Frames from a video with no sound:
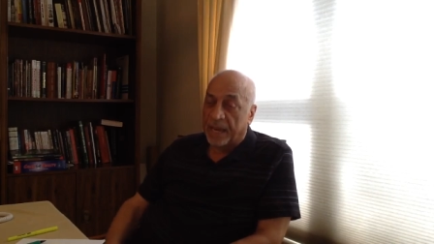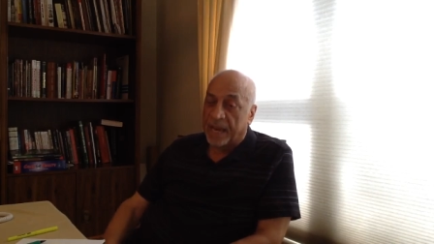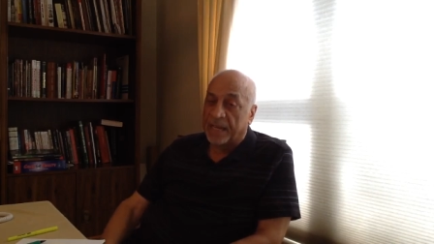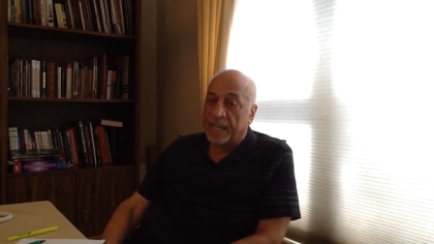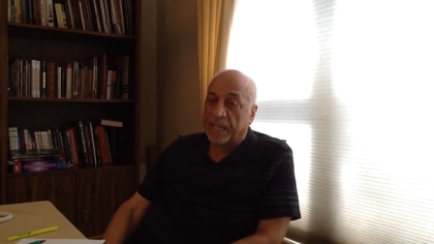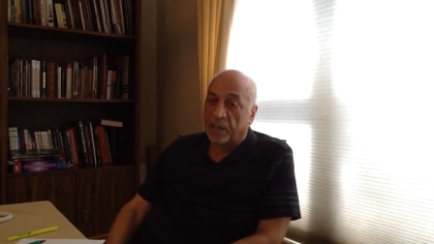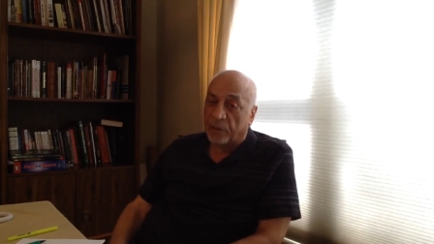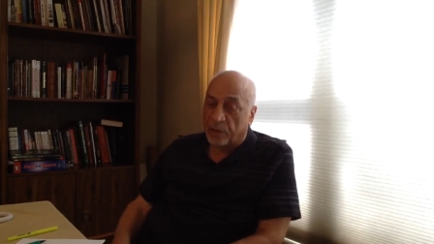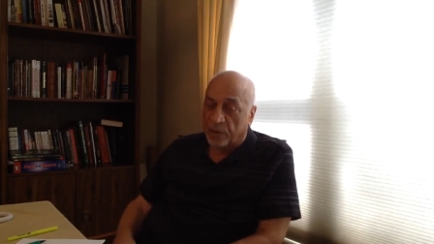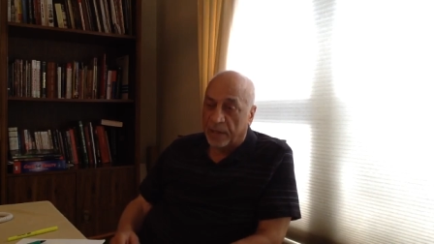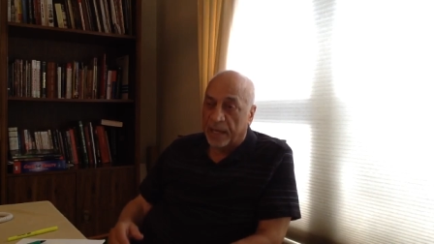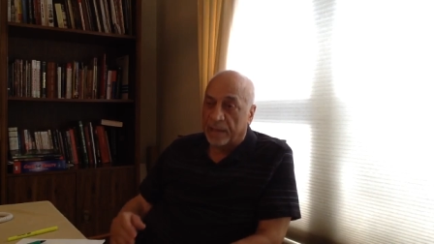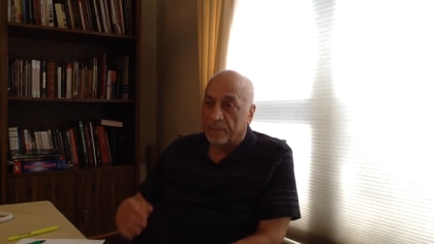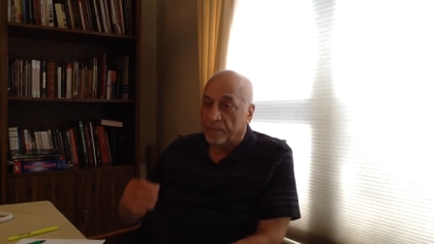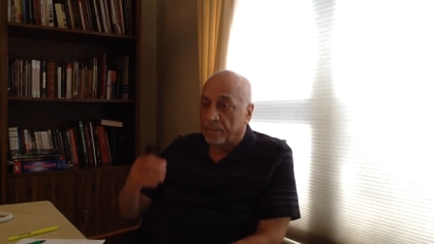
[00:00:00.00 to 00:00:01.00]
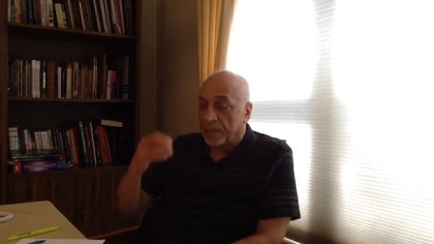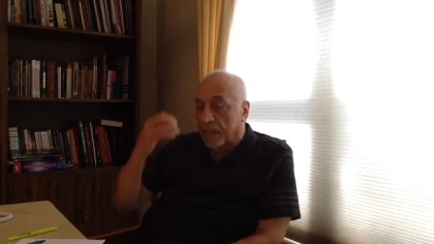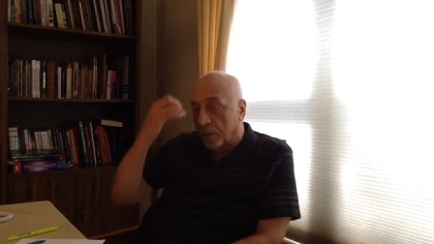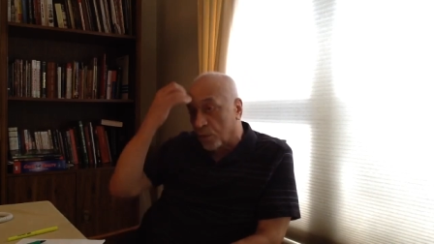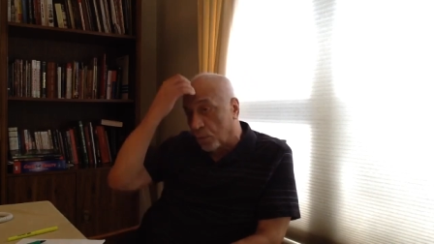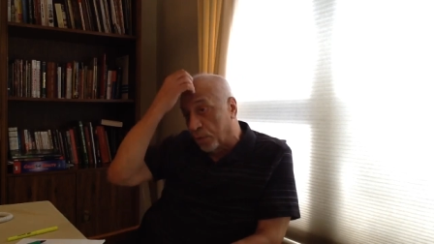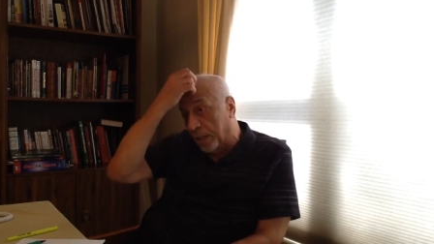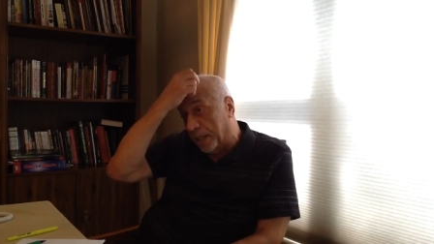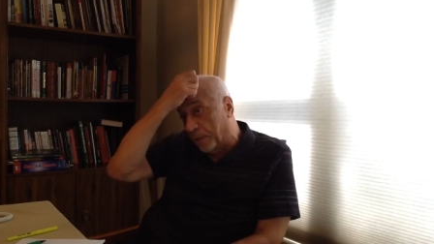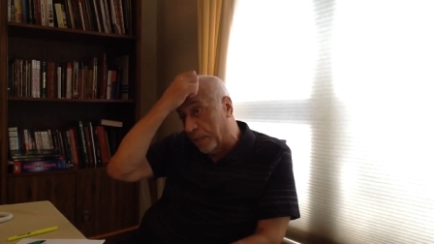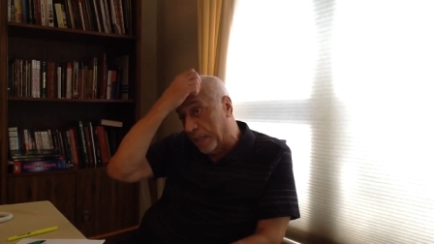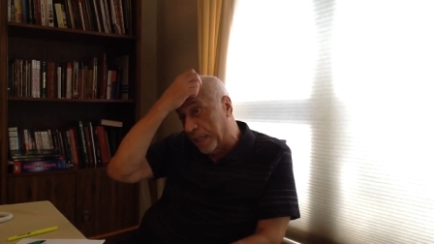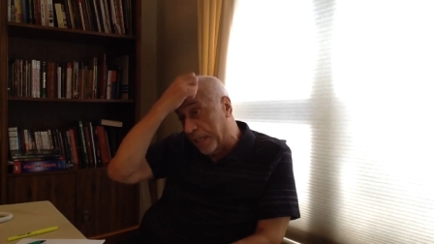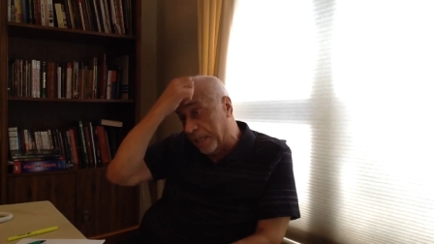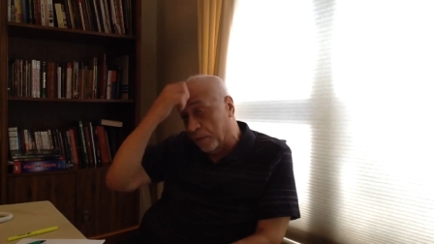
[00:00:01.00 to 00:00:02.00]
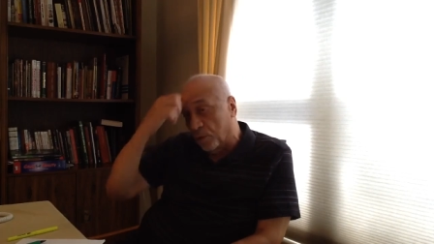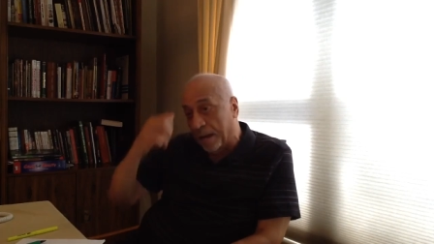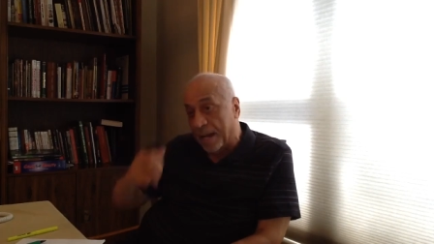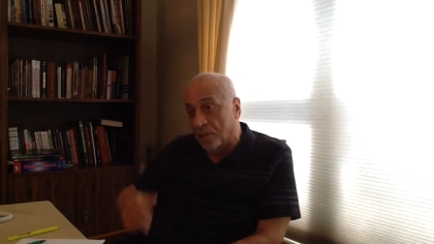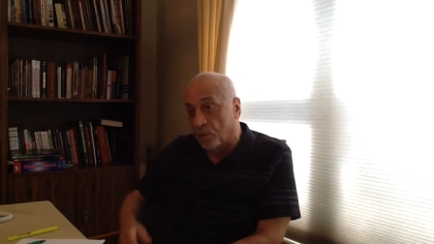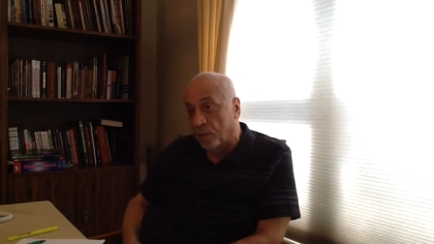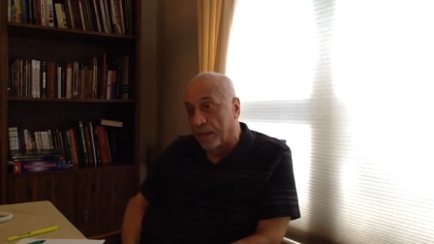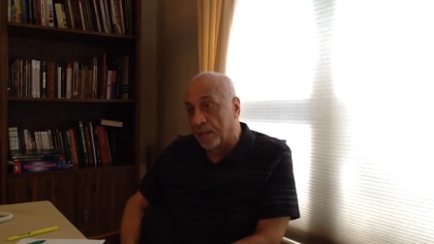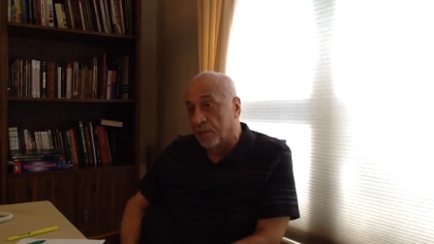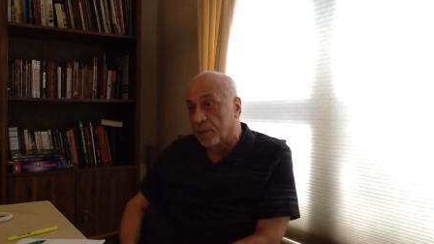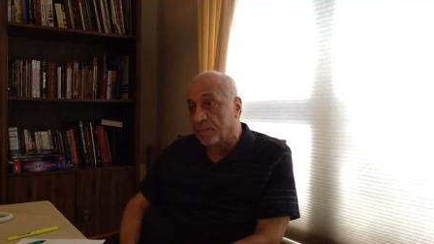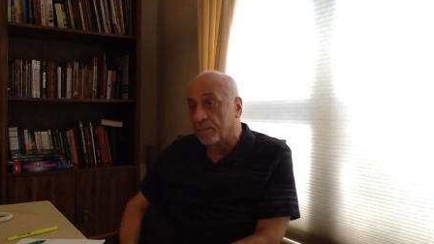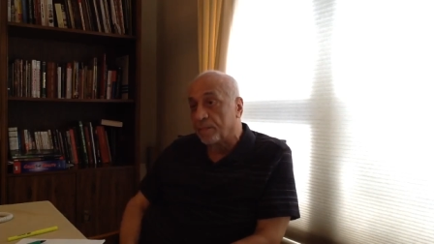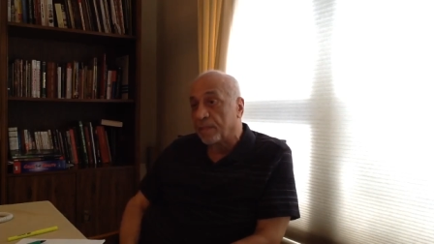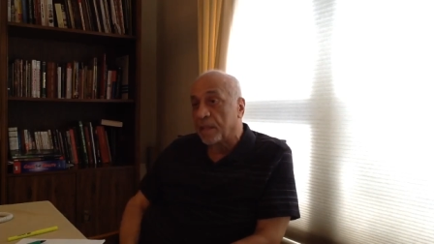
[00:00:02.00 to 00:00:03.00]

And they learn that. So when the kid graduates,